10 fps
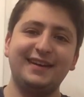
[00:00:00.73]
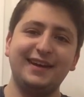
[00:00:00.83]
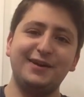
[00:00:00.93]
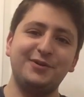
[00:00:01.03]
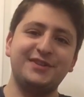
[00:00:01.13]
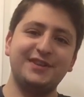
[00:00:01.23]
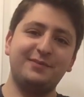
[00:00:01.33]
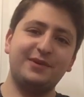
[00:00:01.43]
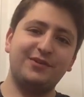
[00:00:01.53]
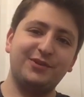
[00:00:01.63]
Hey, what's
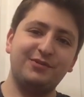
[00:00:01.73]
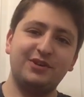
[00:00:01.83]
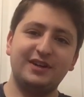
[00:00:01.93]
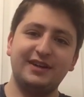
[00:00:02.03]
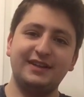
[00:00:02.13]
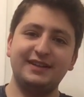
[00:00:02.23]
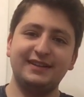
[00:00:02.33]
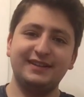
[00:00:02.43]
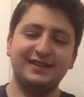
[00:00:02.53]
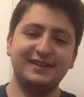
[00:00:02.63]
up everyone?
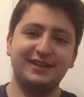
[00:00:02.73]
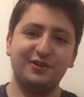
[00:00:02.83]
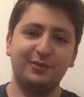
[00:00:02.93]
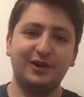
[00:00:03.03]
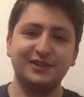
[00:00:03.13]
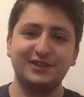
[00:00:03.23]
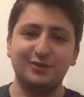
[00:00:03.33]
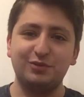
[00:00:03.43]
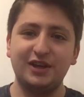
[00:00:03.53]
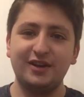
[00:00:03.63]
This is
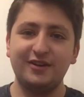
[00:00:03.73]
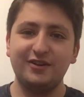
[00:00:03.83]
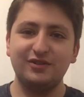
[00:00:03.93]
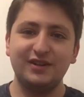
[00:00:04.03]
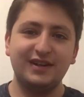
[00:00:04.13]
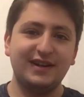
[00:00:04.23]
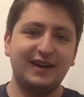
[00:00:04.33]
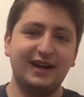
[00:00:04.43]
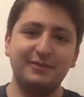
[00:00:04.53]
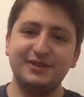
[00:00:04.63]
HeroMonsterPiano.
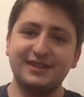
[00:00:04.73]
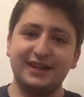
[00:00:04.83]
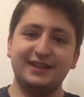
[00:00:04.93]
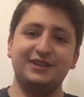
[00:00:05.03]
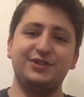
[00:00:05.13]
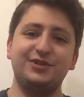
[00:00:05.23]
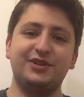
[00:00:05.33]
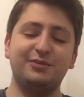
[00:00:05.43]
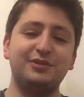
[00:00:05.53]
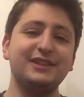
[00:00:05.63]
I'm deciding to do
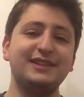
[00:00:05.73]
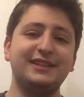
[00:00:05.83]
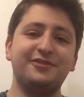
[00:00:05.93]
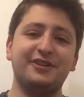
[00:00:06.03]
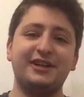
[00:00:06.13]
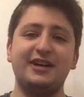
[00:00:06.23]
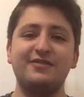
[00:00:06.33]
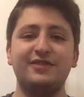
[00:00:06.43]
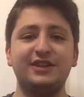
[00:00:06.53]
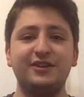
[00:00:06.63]
a completely different kind
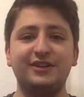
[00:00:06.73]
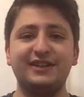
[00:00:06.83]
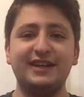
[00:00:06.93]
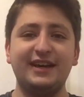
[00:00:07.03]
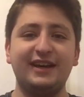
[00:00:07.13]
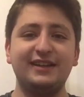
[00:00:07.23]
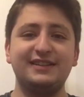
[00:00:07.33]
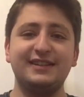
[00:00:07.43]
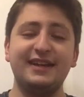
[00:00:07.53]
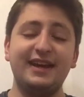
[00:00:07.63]
of video today.
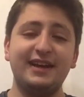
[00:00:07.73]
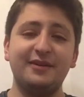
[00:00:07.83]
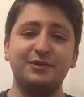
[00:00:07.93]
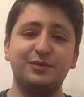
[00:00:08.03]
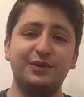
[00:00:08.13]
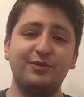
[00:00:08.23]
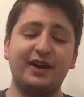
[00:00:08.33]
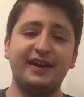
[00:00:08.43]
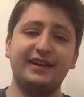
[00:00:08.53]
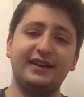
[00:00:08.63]
Today I'm going to be
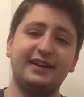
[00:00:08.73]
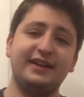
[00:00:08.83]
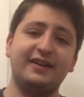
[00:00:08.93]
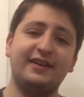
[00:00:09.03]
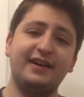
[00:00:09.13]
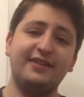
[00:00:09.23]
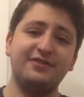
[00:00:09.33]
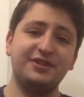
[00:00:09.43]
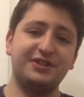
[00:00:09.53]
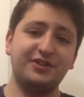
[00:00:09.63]
ranking
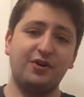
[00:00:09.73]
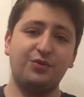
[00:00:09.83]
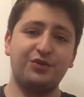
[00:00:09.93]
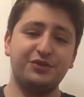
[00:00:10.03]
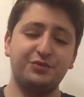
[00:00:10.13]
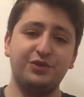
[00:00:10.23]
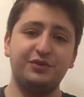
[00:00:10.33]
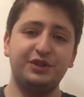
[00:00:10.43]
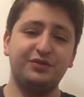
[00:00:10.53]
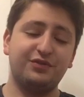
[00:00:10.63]
every Star Wars
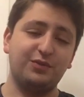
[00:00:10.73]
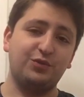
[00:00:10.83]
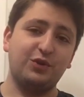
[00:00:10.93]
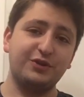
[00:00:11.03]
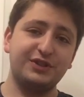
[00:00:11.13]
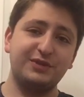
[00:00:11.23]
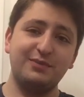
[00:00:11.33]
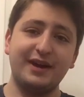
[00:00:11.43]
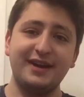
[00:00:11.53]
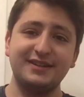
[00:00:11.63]
movie from worst to
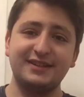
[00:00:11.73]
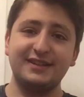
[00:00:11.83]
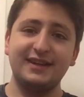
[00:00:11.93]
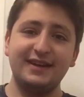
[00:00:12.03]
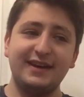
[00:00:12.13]
best.